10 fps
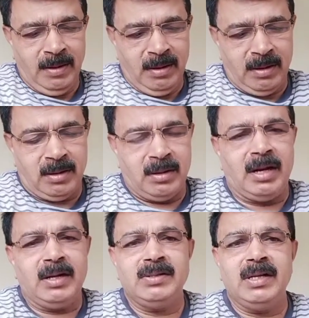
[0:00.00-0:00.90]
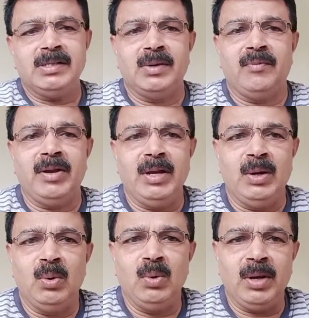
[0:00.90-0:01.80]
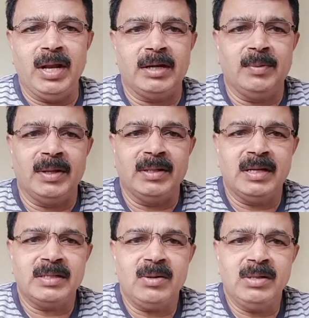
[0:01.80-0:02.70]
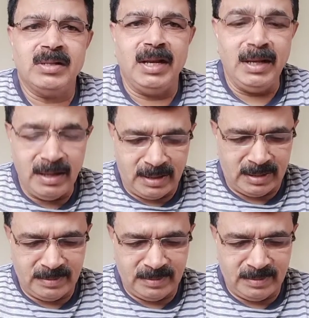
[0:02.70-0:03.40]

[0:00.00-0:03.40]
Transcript: And nitrogen has a very low reactivity. That's called as an inert.